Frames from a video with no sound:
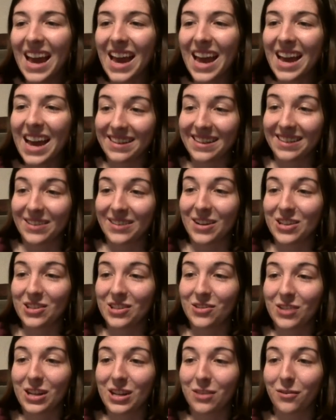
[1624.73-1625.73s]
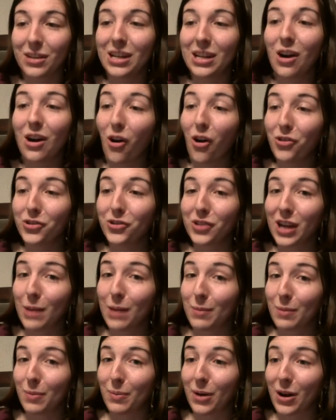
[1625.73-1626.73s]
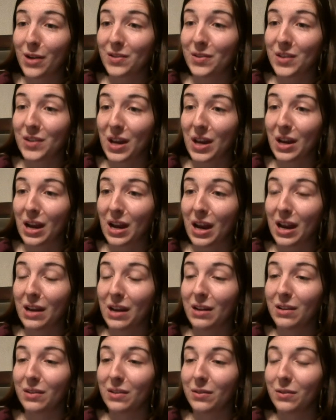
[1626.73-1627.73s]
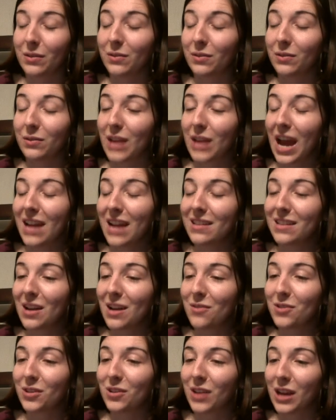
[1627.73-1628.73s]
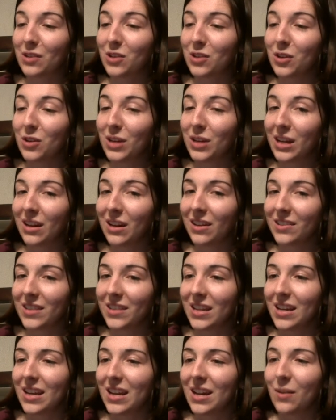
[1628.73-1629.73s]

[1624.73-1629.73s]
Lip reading: And question 23 also gave me pause, and I had it down to like 2 years.